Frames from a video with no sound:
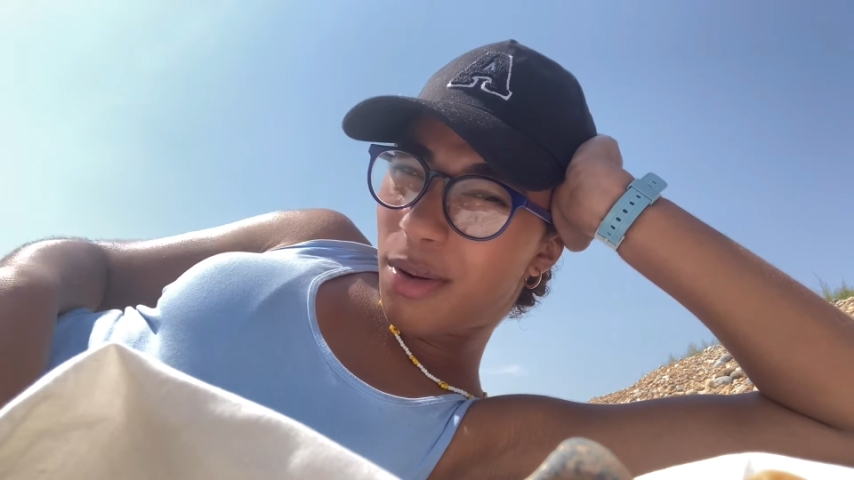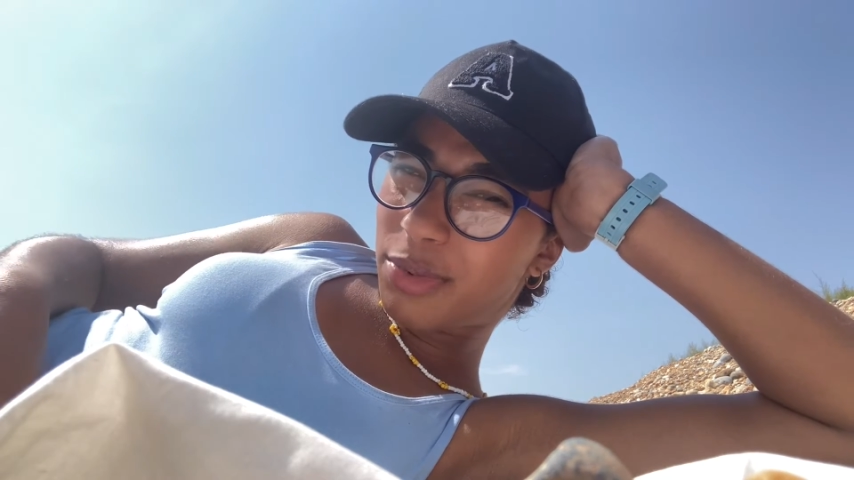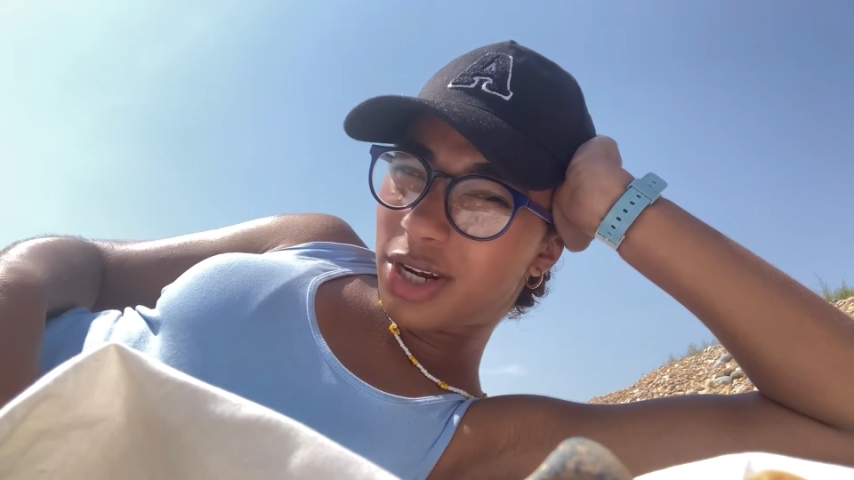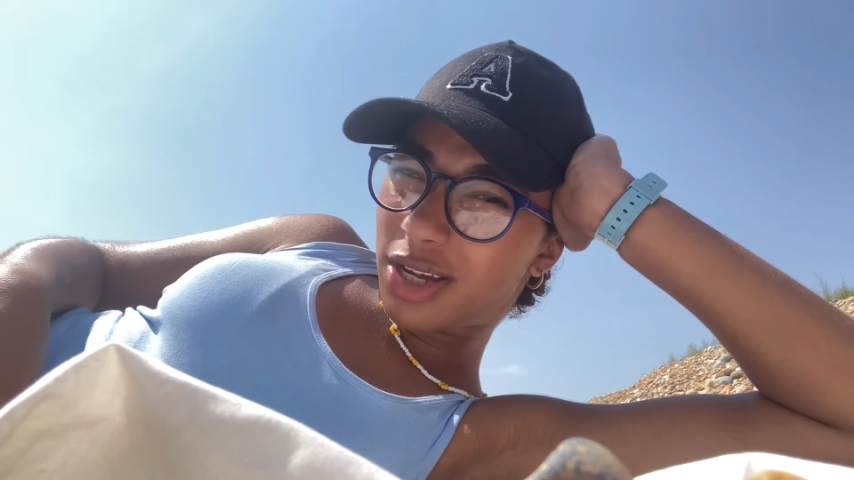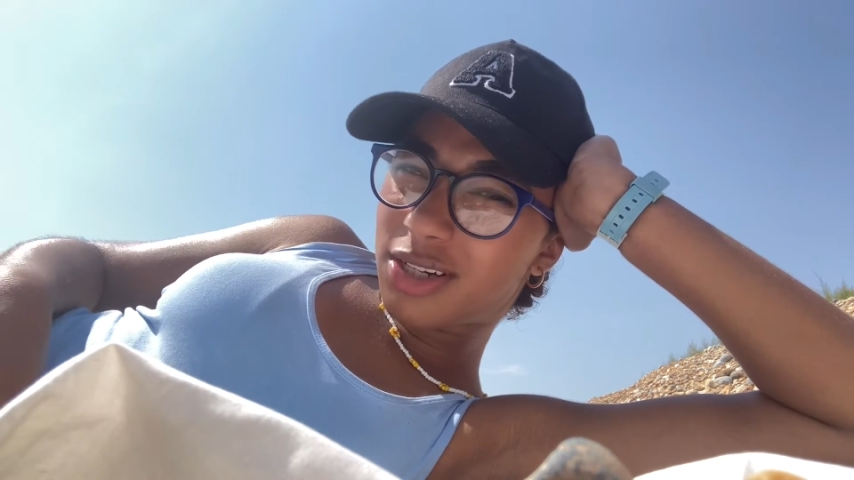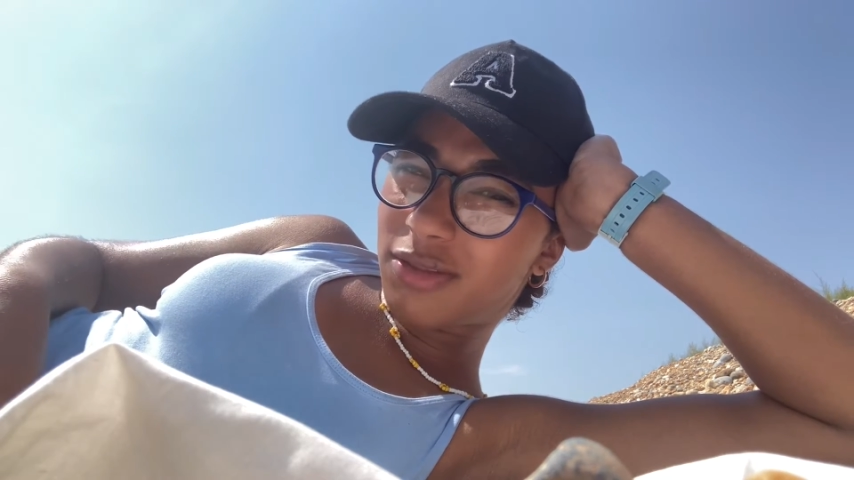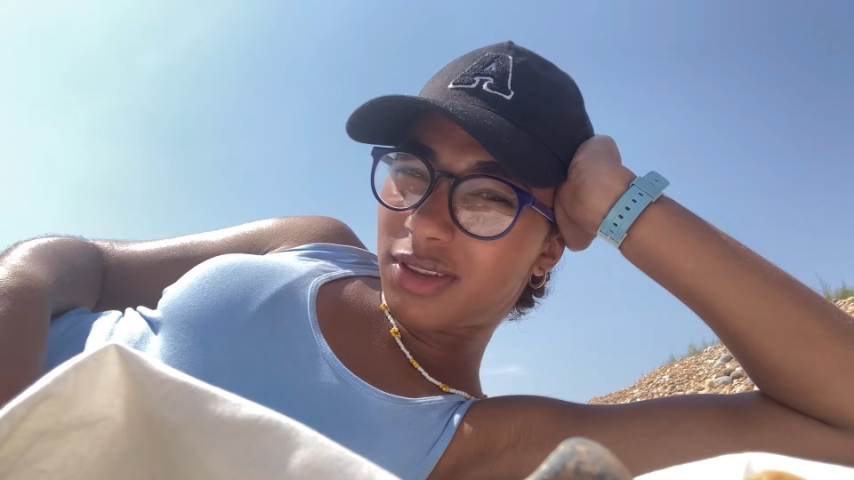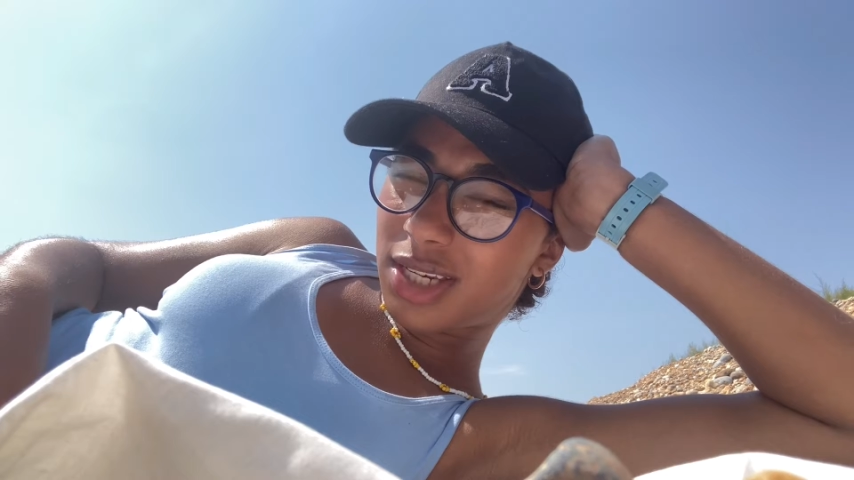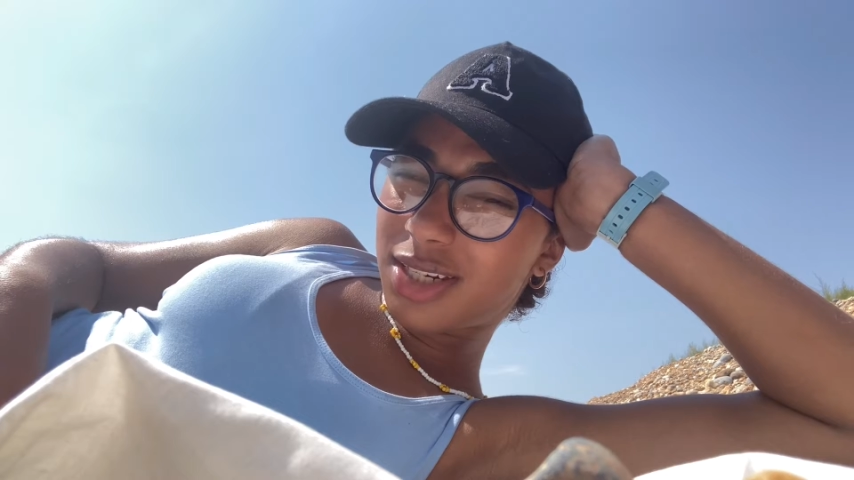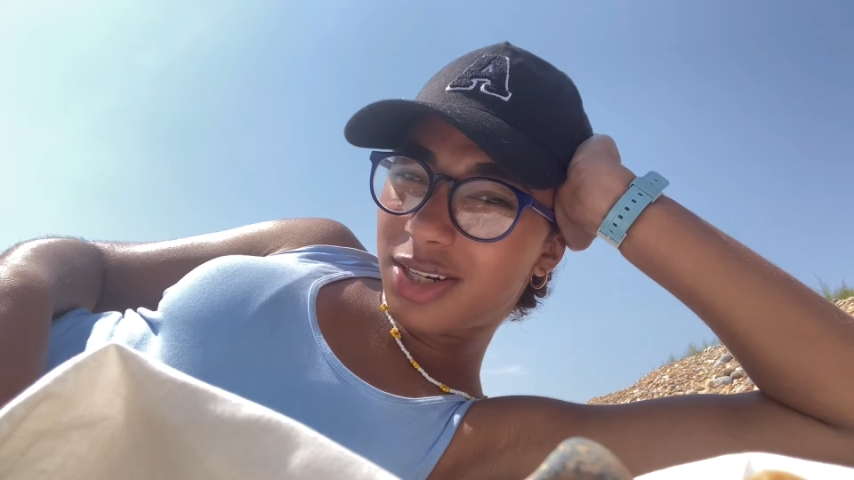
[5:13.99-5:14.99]
a productive
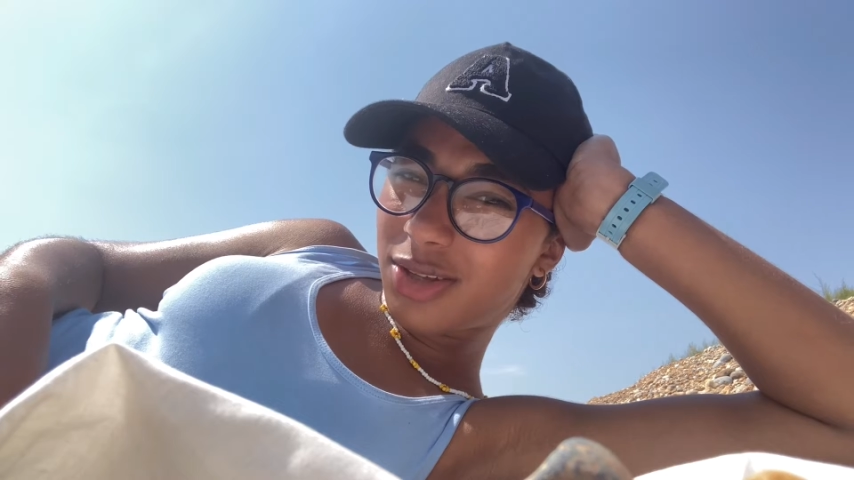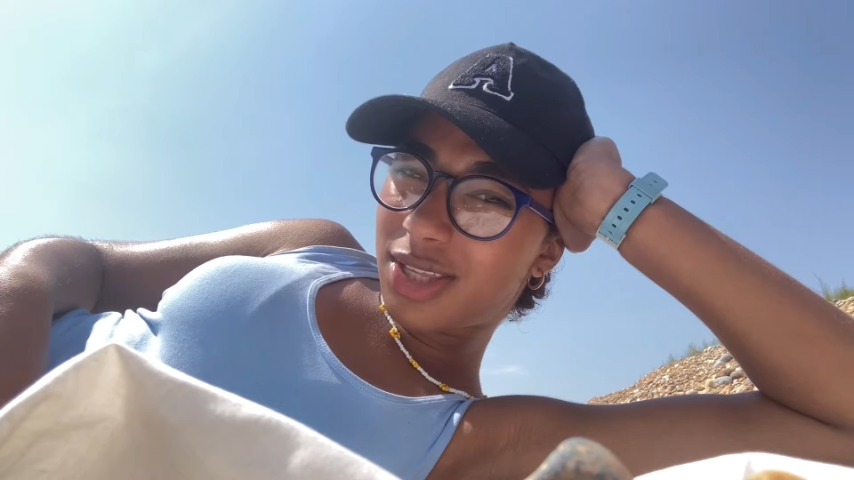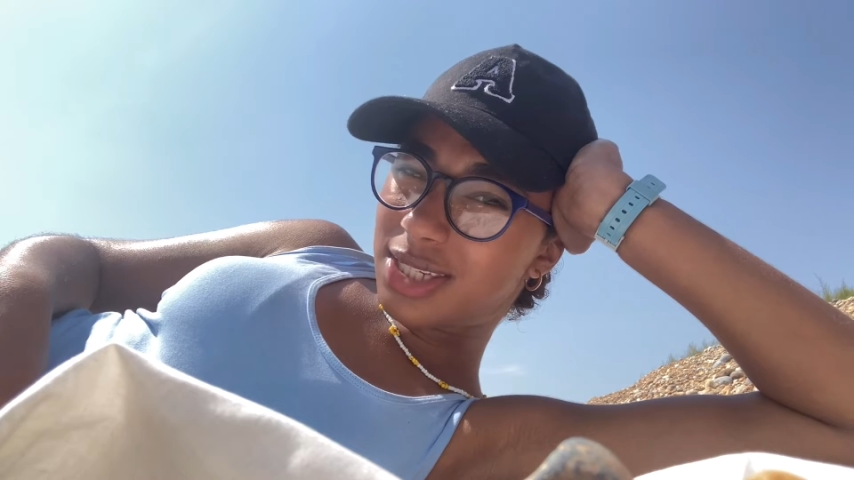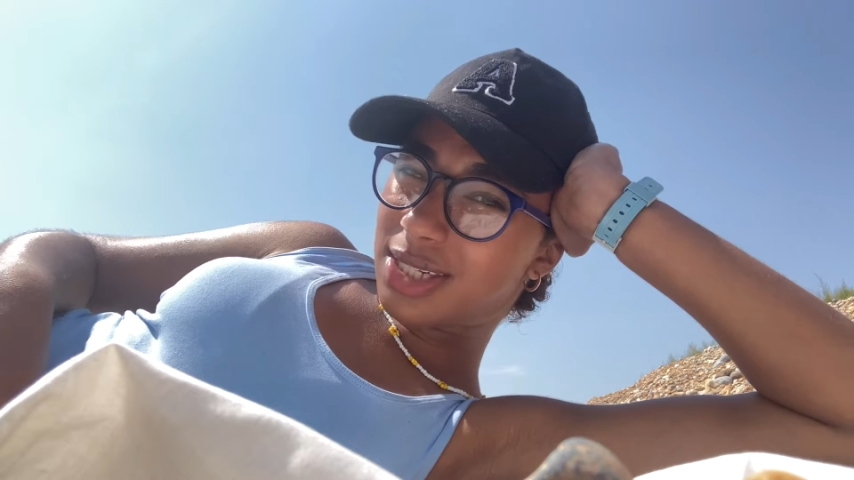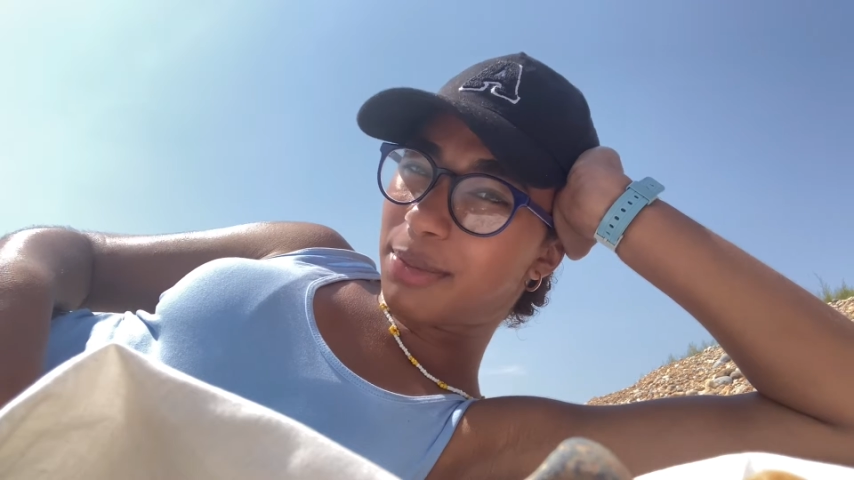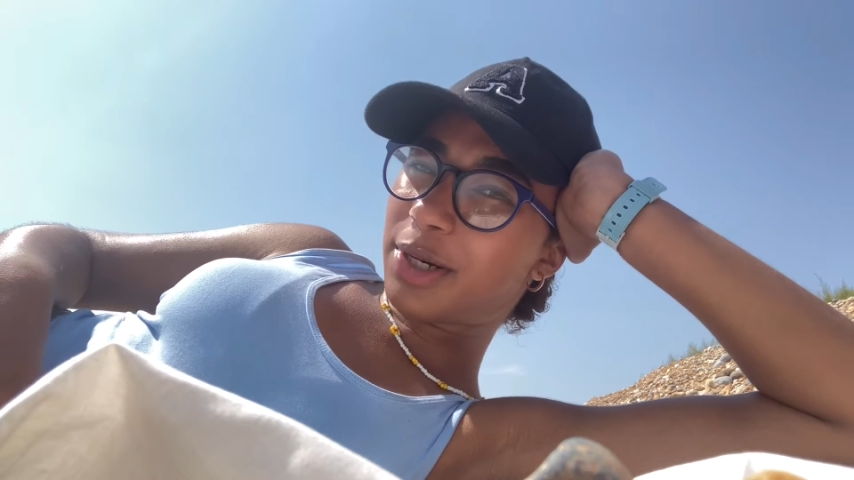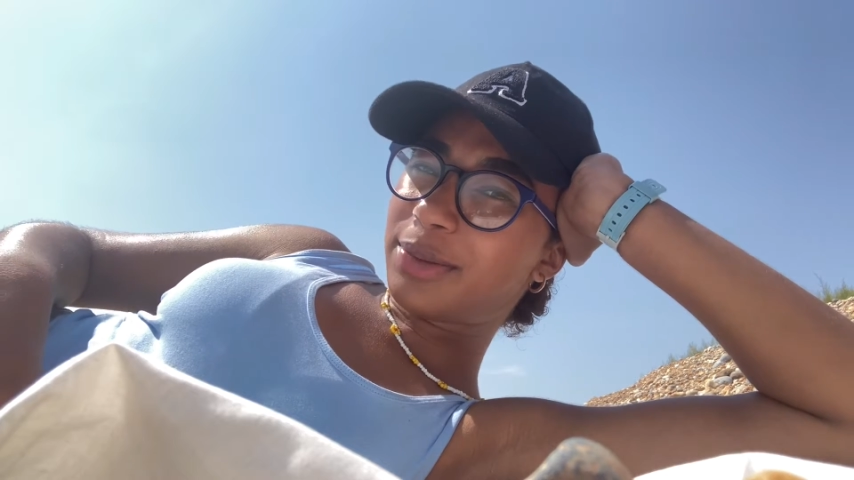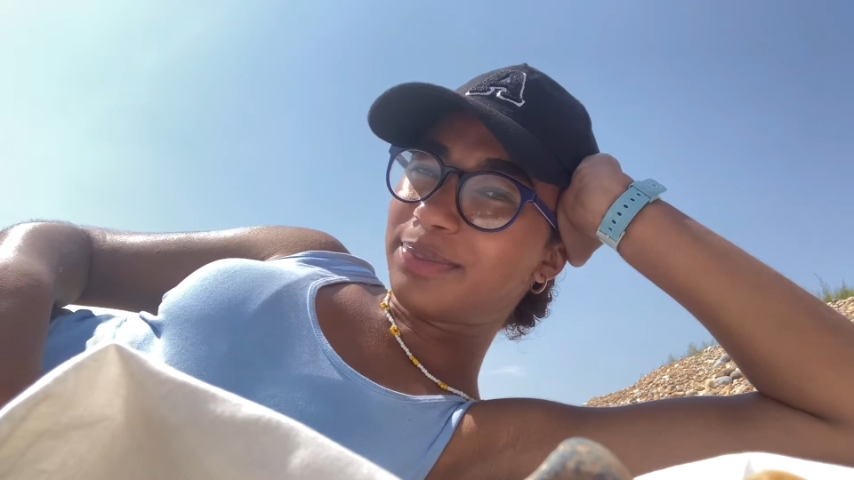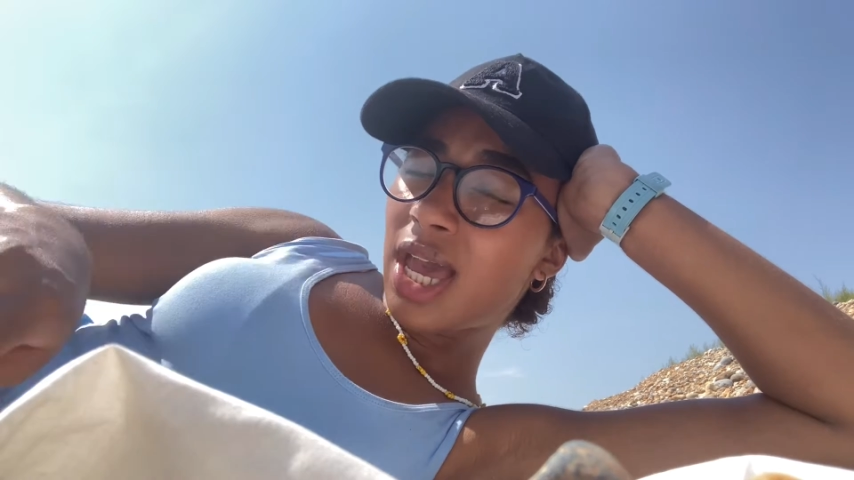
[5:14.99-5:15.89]
thing to do this summer.